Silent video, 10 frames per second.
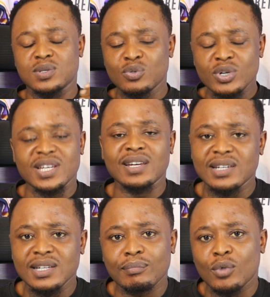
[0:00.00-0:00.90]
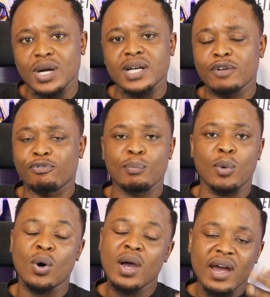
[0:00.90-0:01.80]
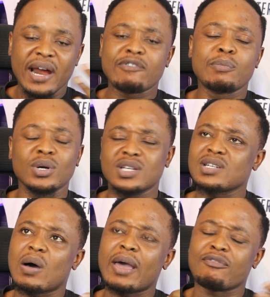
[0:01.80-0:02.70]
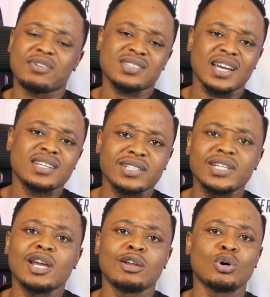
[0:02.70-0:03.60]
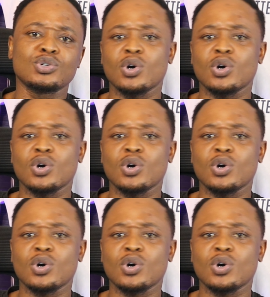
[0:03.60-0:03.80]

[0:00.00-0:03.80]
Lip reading: recently in modern day football, everybody is now emphasizing a lot